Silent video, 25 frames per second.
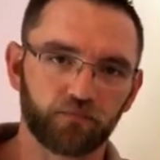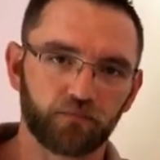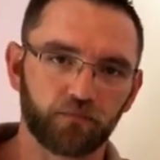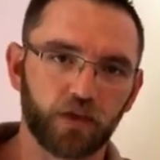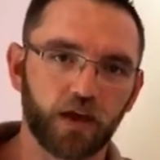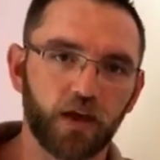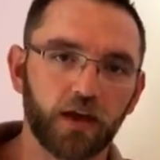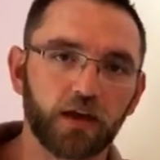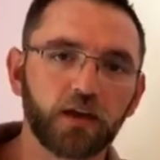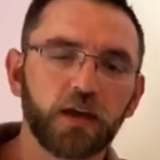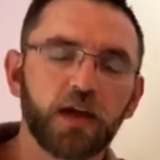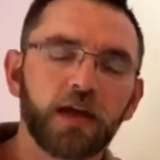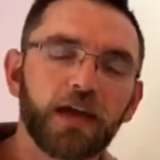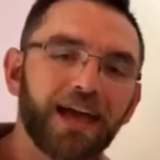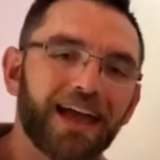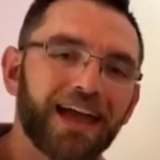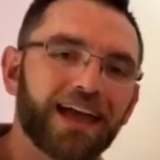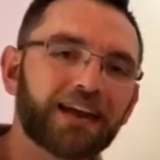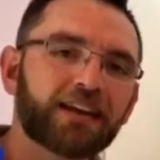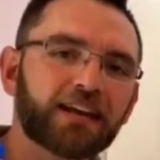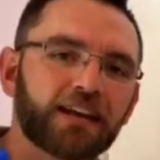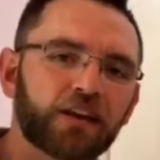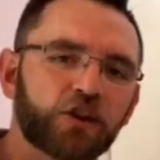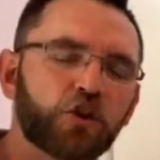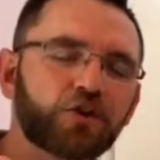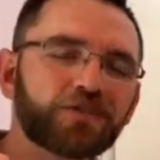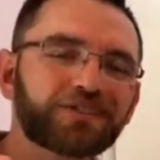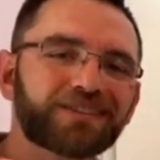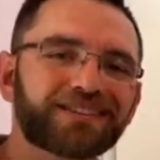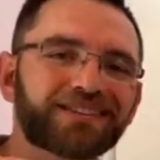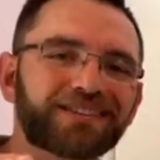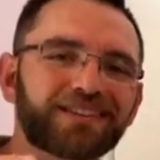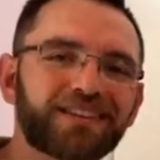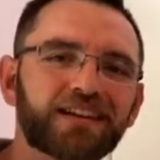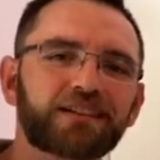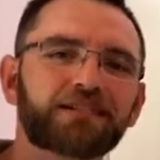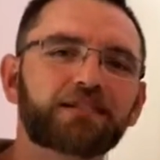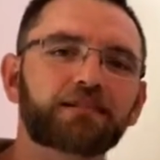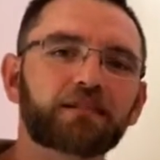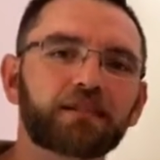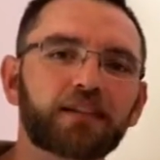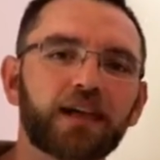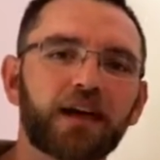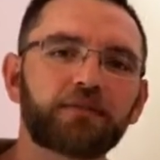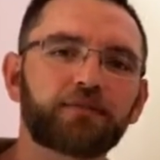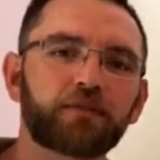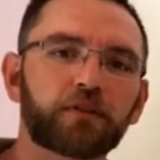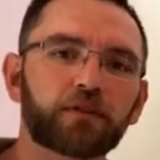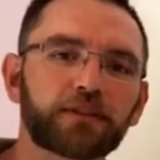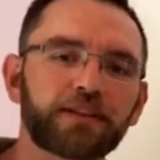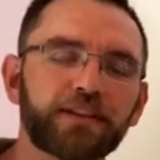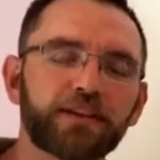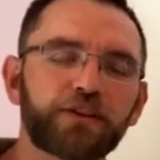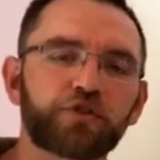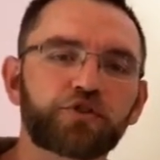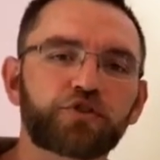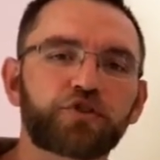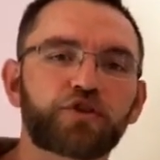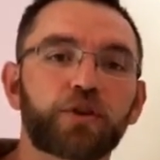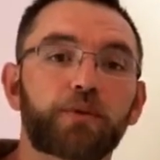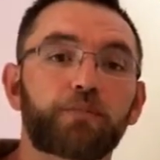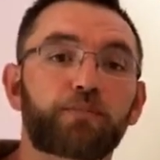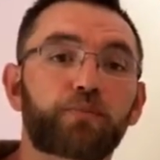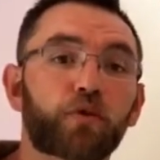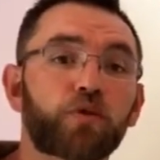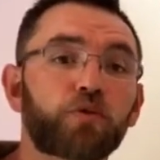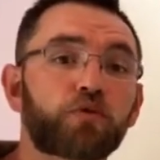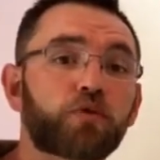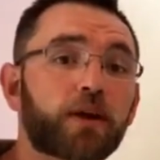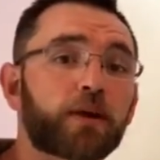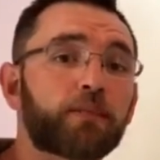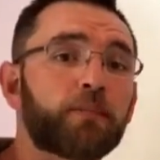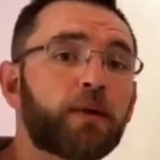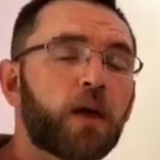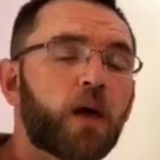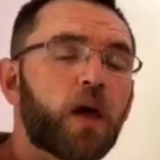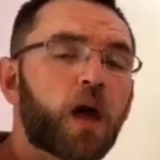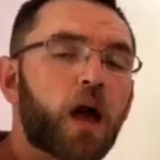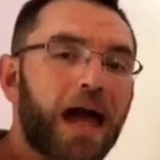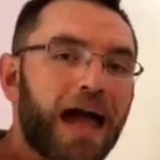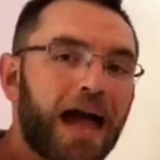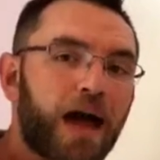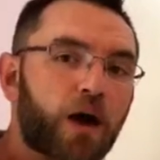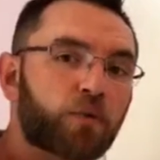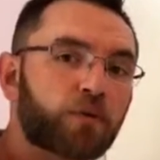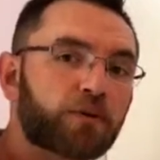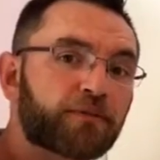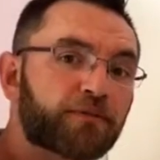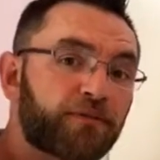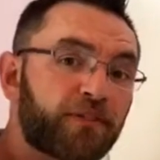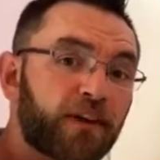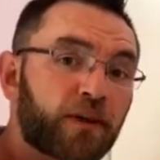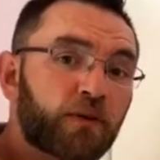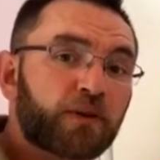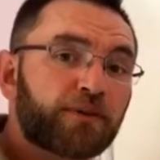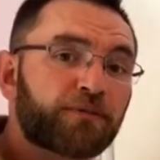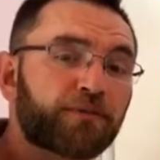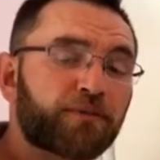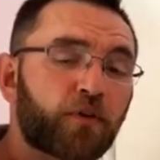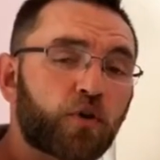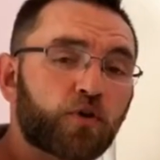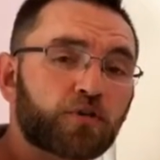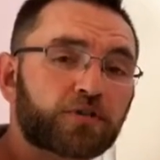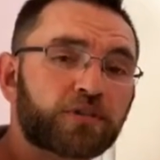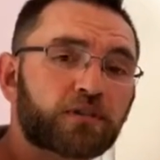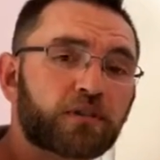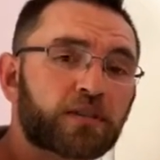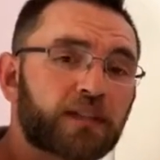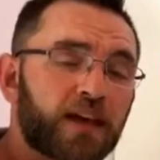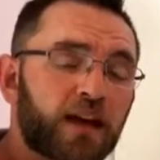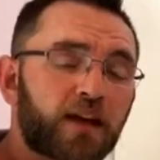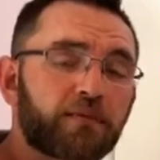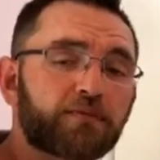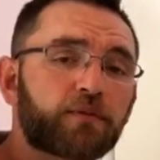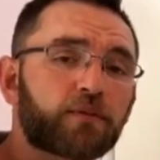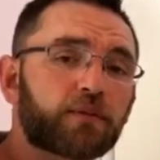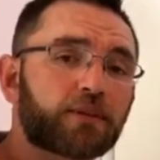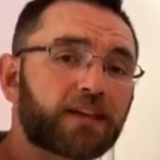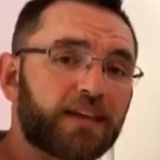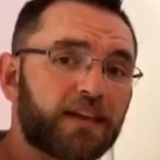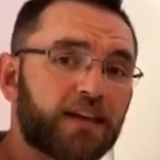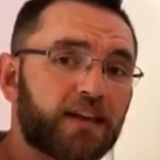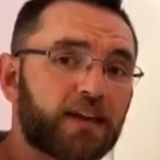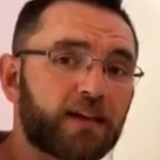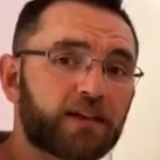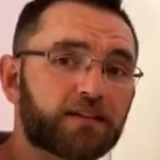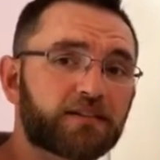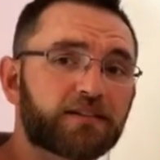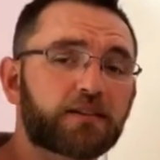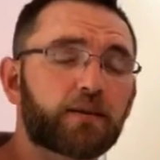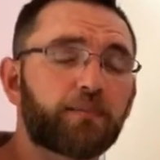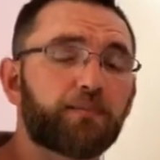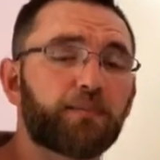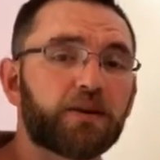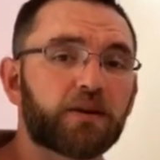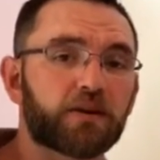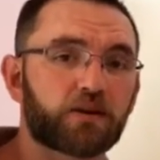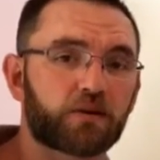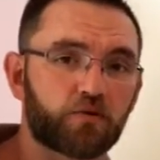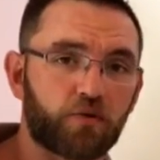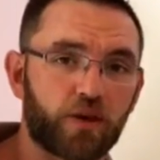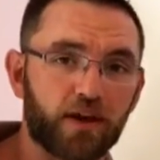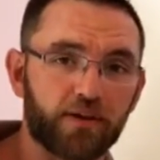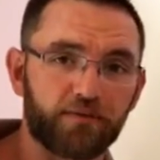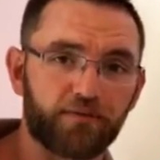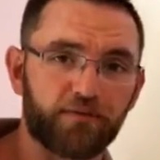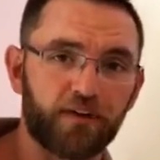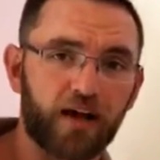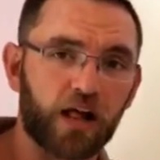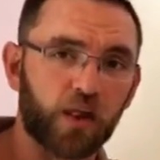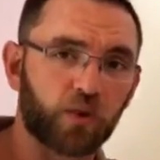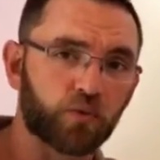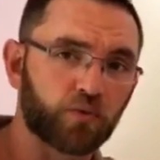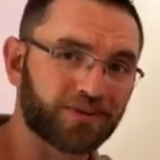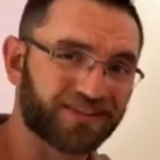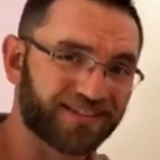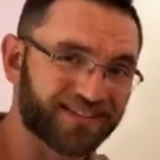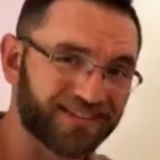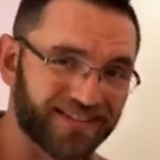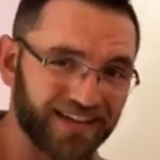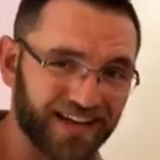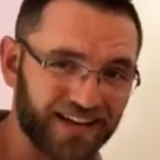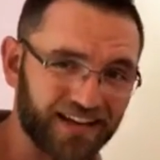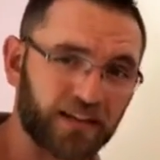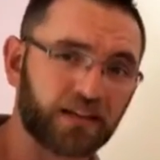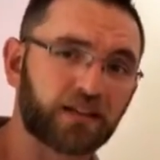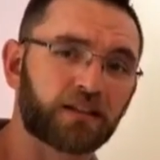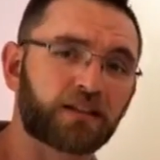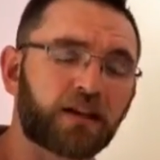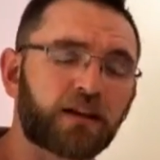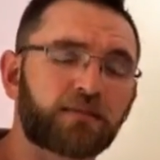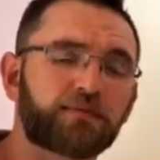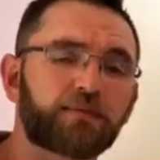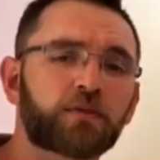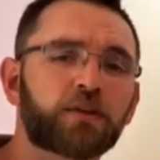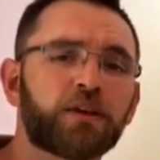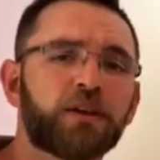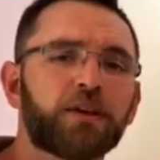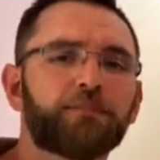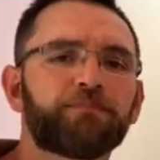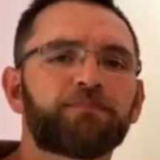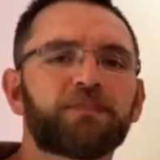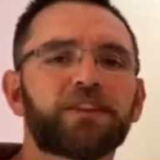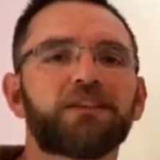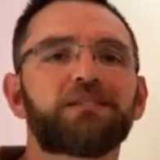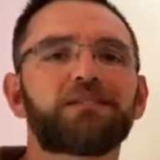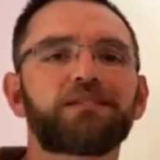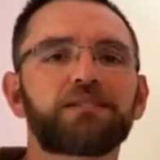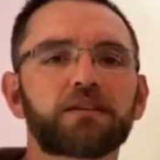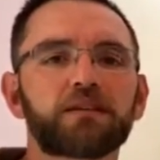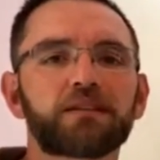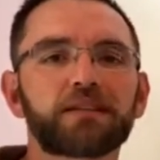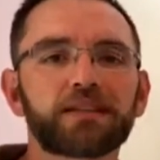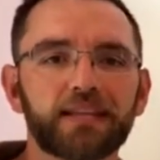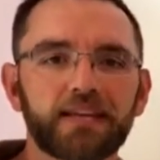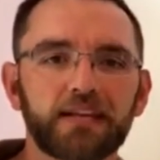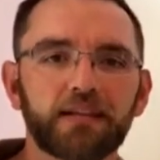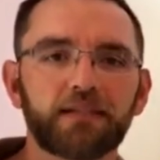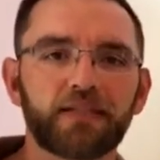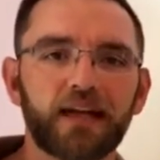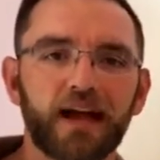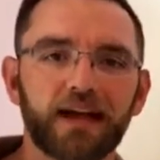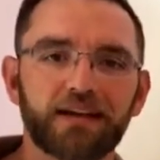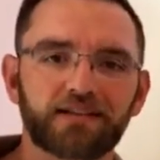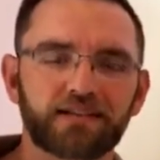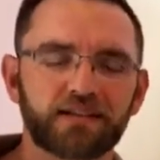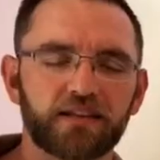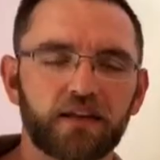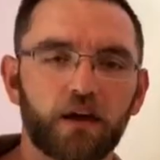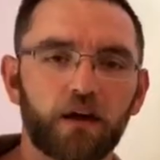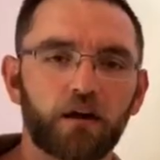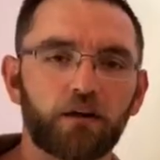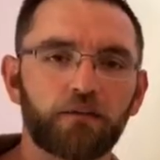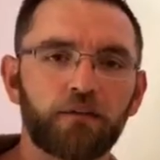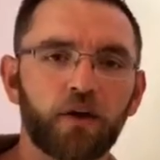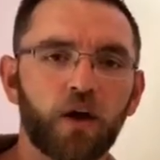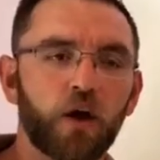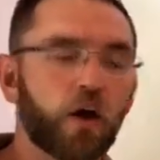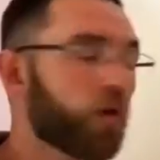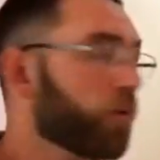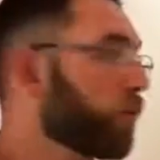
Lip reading: Okay? And in our 6-level leadership program, our very first level is to be a great follower. Second level is to lead thyself.